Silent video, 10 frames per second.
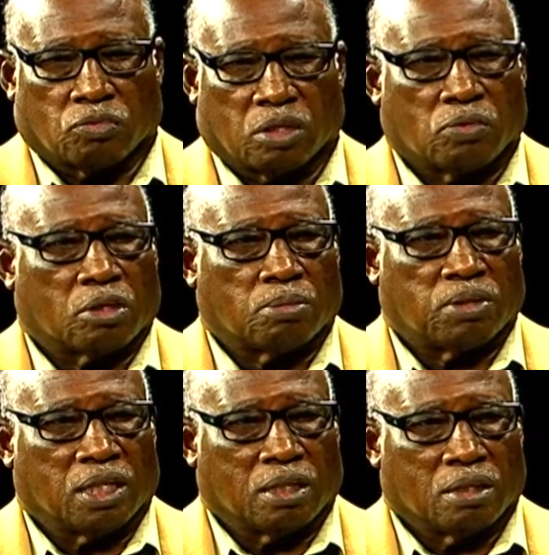we want to
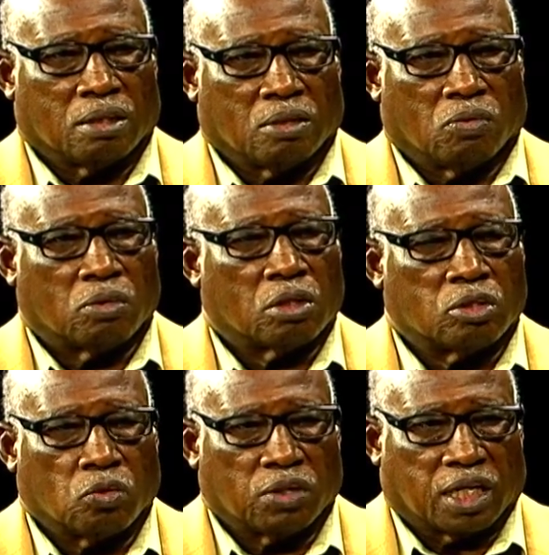do what
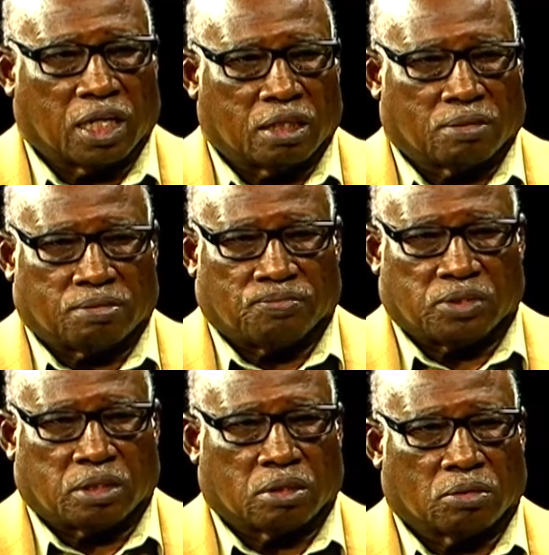we can
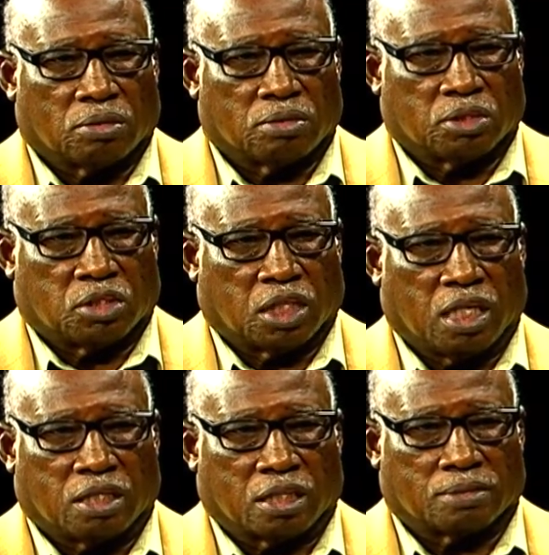to
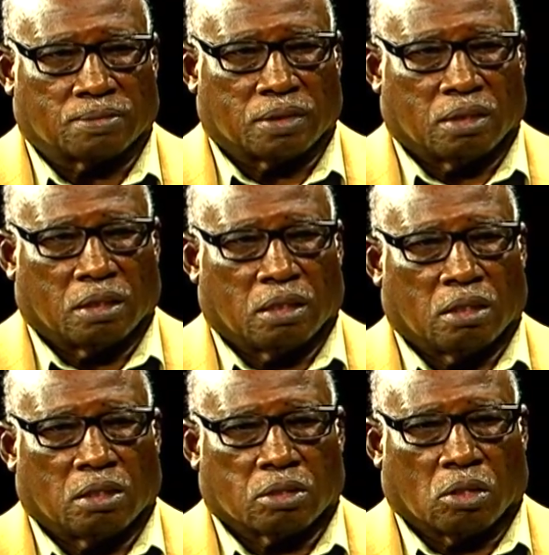change it.
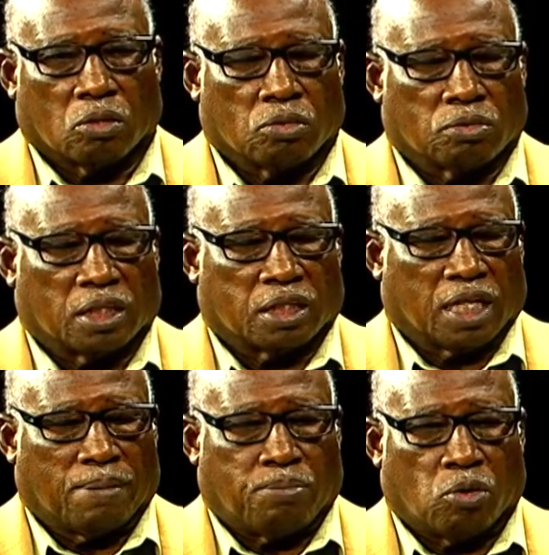So at
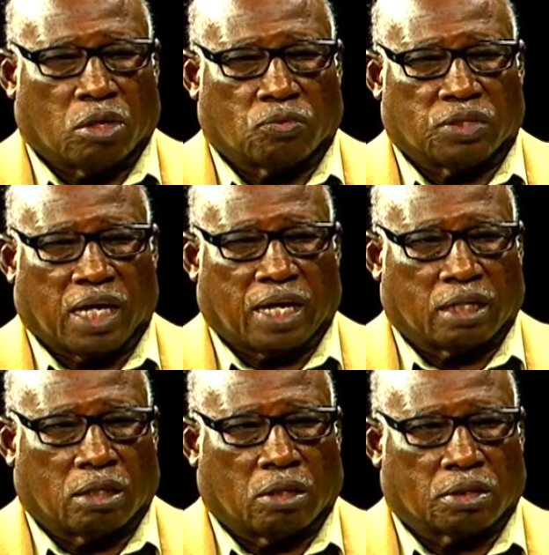that point, we had
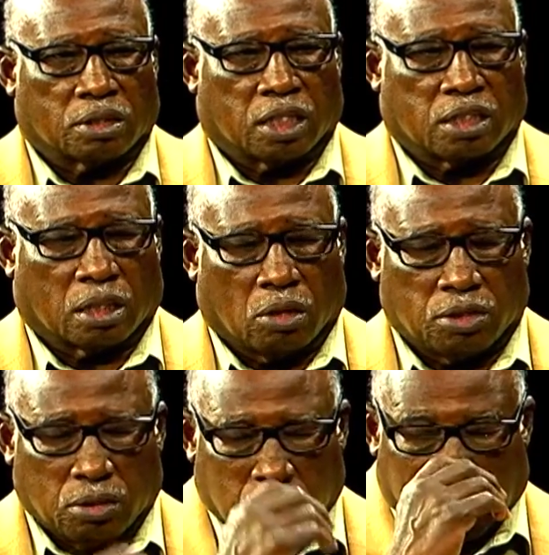an organization called
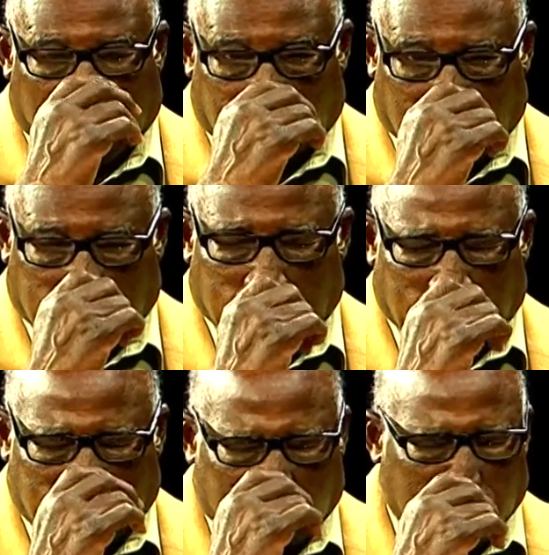Unicon, which is
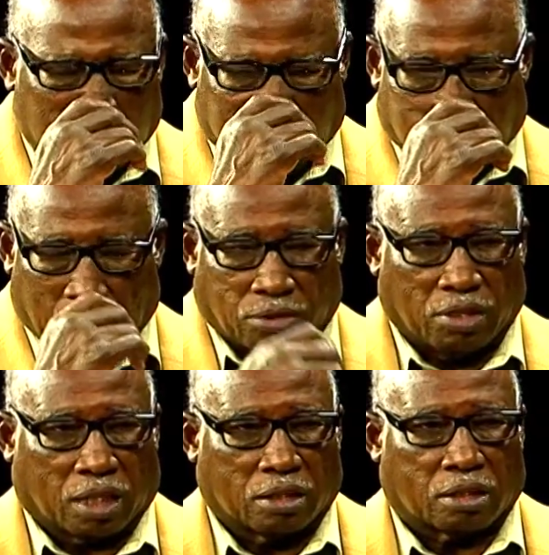unions and
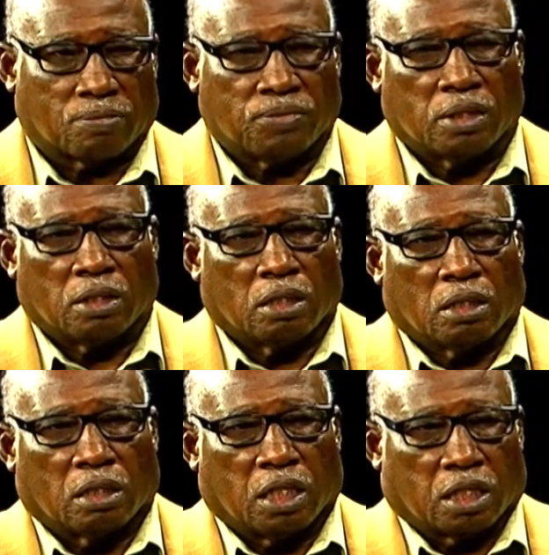contractors
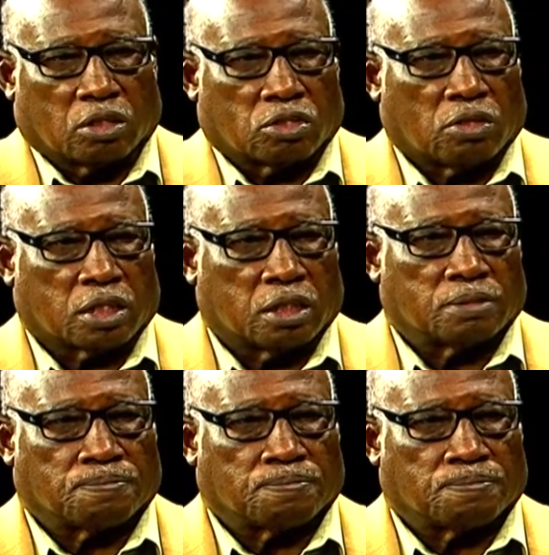in construction.